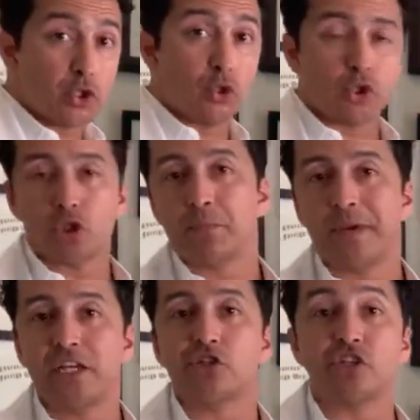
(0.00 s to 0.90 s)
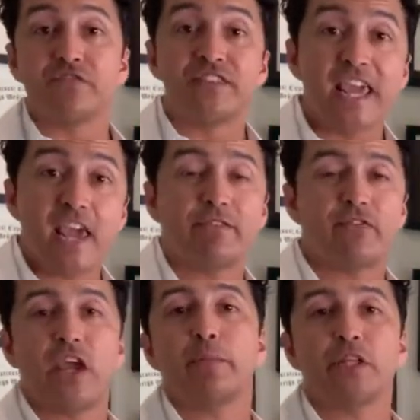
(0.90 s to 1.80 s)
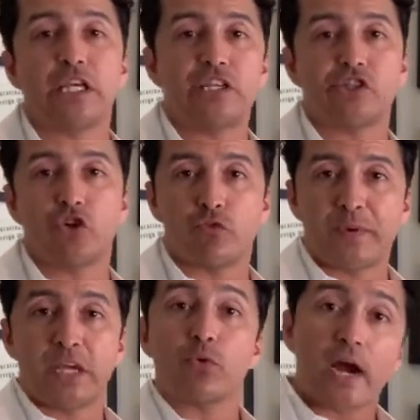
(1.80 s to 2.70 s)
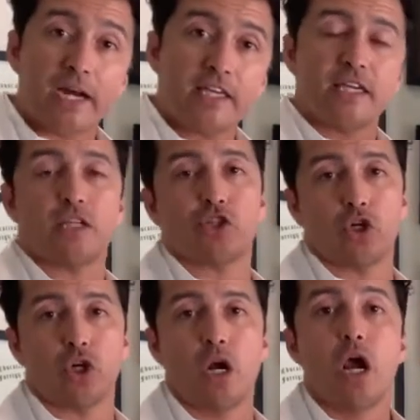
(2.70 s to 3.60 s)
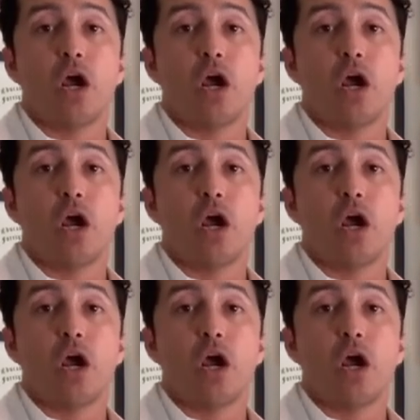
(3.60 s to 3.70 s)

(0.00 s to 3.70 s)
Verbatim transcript: to certain patients if they have a family history of pancreatic cancer